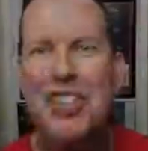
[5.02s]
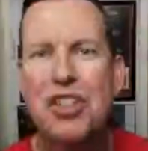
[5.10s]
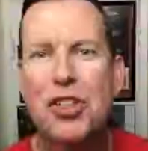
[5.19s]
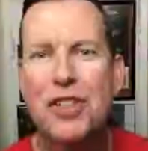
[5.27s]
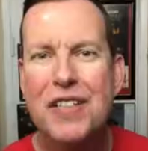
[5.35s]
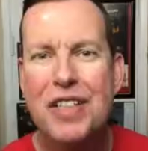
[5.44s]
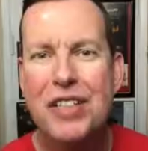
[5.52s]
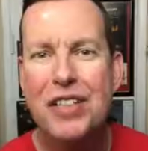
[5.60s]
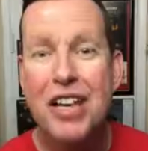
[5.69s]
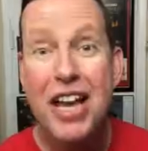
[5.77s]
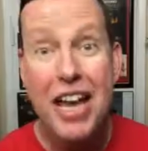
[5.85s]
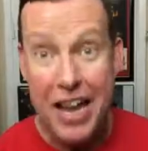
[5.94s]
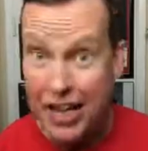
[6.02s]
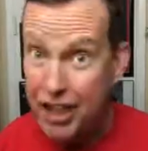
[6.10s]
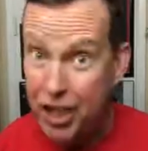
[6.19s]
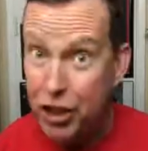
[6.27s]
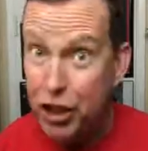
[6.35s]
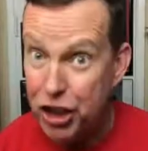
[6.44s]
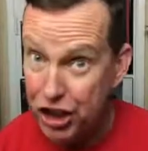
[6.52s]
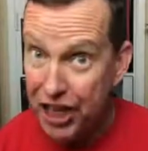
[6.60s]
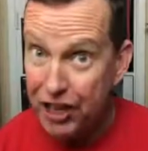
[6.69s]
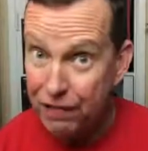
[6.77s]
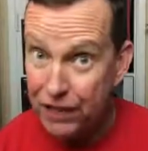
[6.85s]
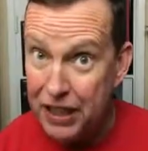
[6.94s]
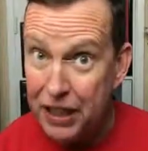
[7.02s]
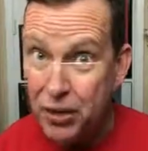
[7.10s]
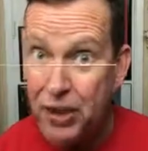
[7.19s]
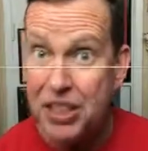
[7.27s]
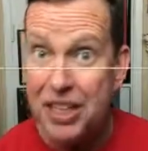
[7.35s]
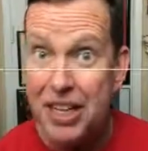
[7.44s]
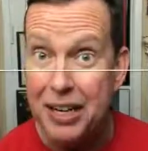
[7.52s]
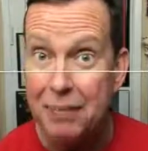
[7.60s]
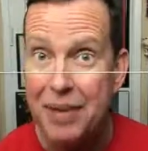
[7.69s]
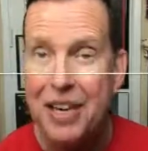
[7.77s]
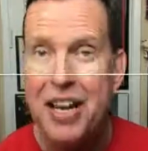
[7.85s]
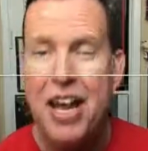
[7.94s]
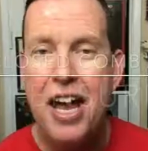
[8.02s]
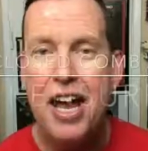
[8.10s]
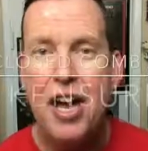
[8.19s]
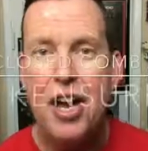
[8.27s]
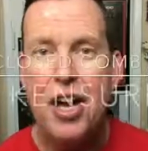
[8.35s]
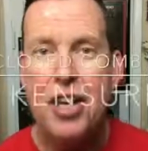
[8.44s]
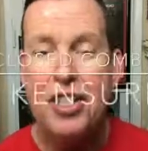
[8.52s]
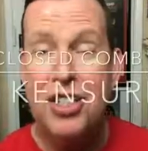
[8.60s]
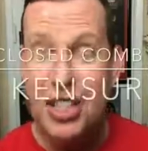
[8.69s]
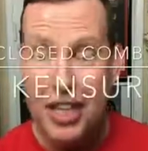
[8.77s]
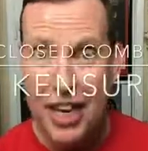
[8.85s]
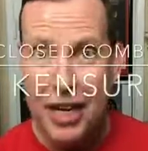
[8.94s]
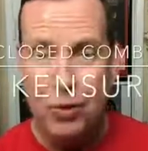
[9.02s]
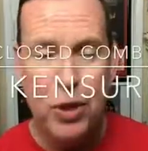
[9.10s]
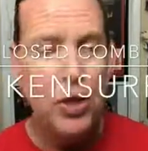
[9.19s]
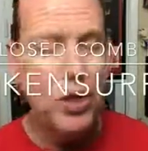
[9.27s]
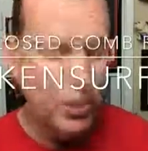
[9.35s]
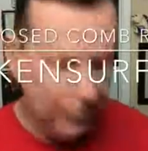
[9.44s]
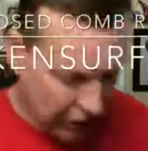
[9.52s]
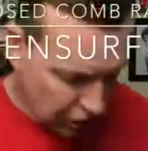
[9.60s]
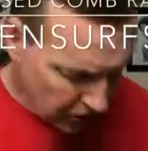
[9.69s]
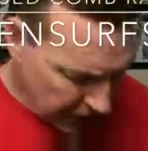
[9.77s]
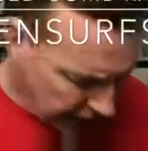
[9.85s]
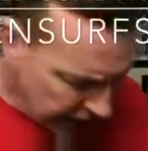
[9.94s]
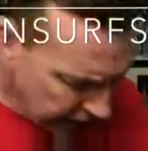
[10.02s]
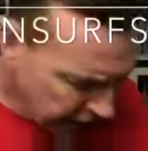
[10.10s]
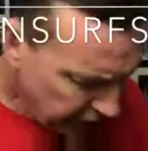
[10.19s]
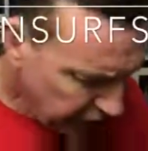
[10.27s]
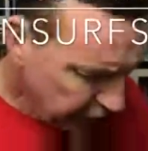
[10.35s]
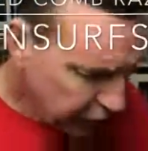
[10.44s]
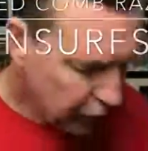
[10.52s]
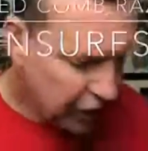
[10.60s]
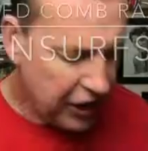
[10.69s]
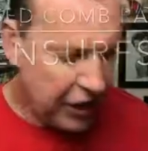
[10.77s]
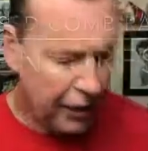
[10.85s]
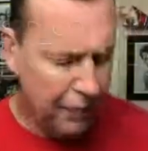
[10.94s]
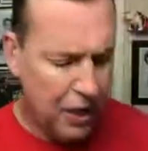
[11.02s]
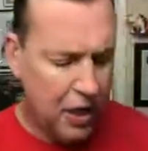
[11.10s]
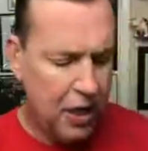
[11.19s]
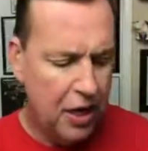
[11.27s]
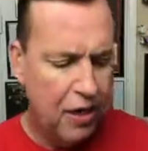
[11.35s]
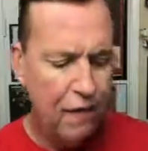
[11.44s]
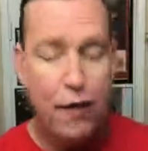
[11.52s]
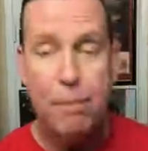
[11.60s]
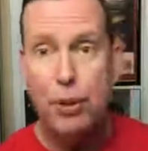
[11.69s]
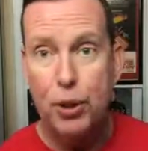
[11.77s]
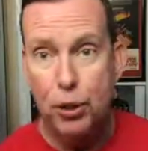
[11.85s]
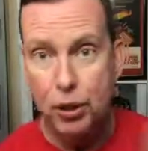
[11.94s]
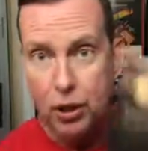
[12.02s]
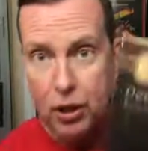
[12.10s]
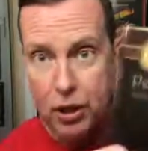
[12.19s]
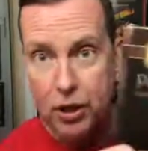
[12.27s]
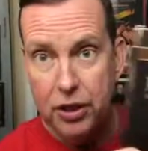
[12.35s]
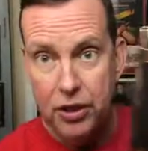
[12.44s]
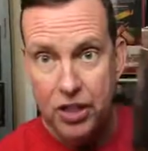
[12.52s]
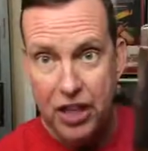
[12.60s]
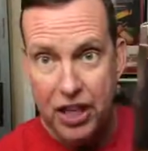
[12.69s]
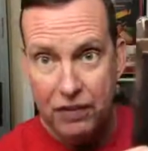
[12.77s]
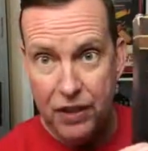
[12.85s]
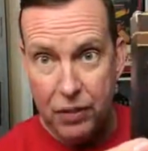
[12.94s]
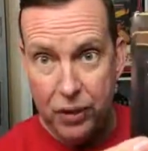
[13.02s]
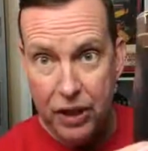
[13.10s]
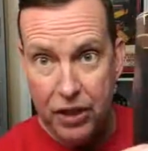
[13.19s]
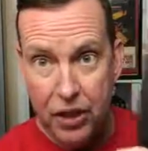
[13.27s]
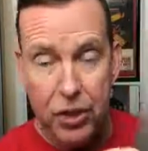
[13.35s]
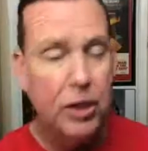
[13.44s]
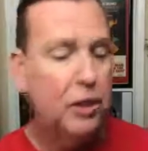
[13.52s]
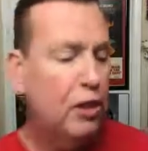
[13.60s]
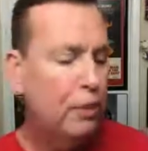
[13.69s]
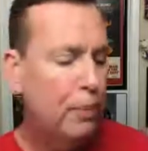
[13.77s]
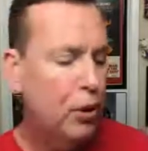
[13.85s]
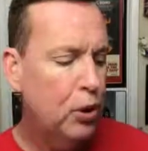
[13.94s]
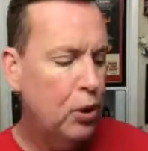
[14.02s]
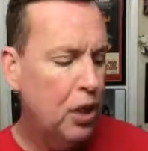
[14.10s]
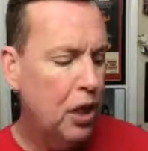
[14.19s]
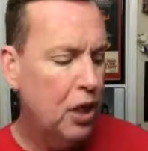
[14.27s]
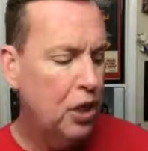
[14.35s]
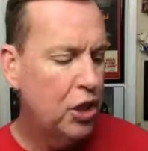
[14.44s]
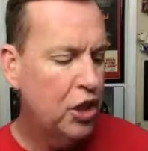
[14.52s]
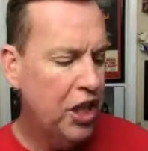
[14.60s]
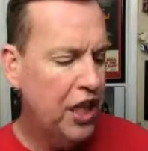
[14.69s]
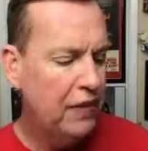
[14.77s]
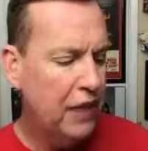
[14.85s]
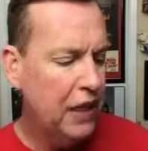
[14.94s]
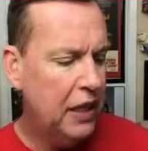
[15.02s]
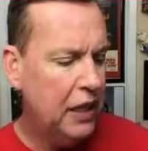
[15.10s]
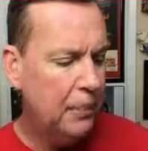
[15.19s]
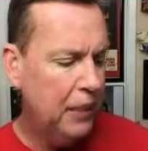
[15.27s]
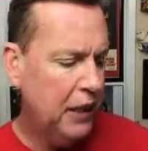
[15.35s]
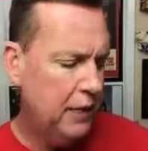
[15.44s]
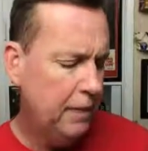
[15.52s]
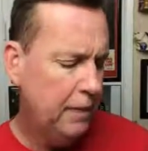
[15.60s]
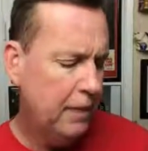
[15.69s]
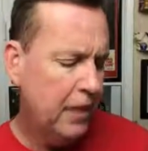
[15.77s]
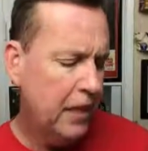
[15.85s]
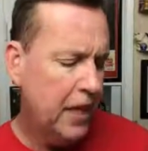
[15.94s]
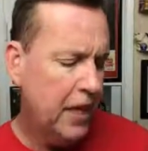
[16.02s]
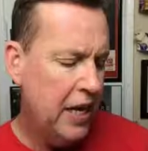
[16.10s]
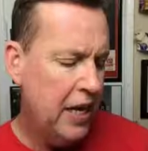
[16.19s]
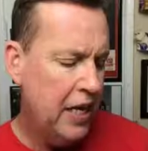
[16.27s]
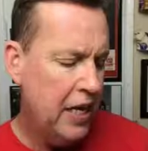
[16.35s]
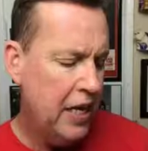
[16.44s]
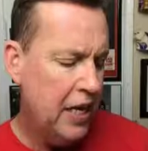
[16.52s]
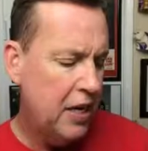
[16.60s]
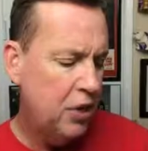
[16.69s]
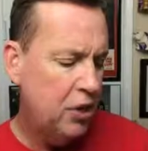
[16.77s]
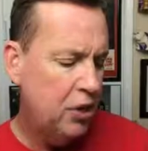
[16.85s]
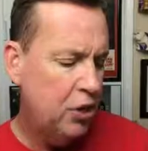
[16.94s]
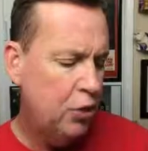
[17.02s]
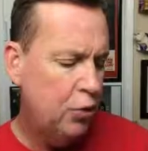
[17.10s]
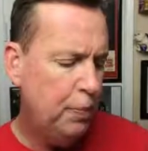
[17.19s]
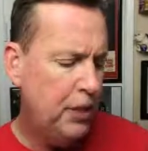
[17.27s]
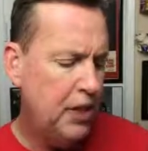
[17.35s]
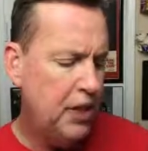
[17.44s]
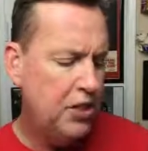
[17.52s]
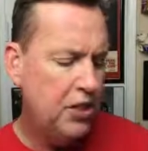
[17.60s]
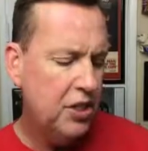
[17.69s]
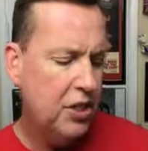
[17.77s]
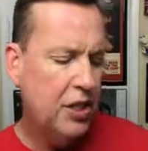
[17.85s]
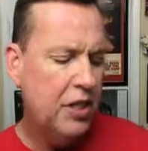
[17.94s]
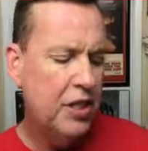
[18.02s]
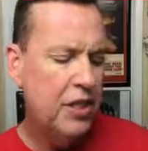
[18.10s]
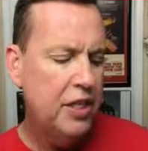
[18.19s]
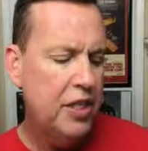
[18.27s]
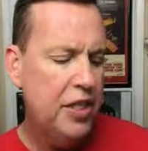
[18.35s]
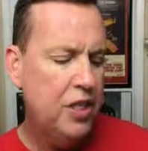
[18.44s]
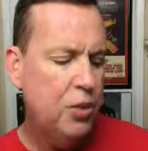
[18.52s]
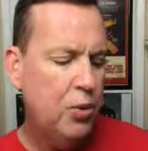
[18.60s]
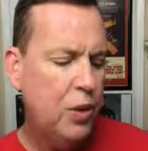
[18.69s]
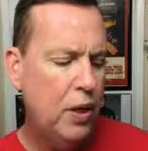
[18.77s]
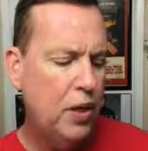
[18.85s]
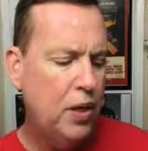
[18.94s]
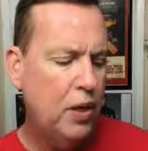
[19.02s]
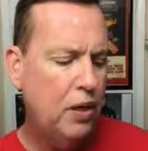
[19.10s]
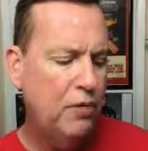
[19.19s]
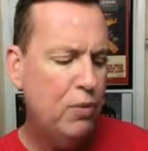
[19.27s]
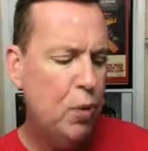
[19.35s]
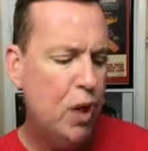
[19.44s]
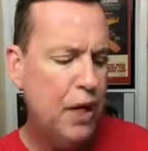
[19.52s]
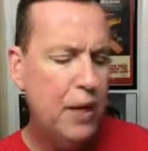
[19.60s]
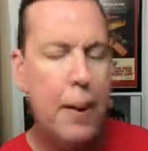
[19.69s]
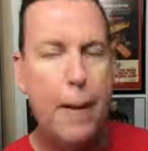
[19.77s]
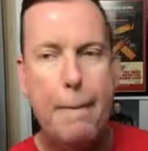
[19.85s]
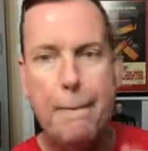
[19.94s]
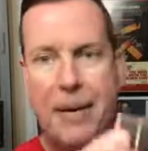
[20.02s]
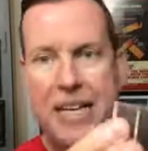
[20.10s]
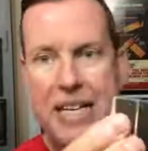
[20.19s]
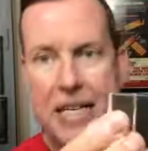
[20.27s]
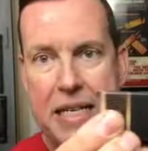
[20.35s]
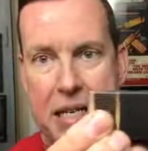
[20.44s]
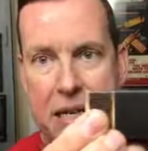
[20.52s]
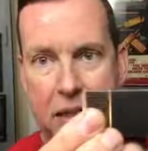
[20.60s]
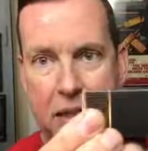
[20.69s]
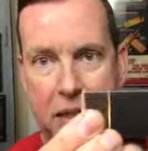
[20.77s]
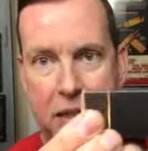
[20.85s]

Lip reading: Surfs here, and another shave video this time. Today we are going to be trying out for the first time from Pearl Safety Razor, or Pearl Shaving Company, a two-piece T12-1B.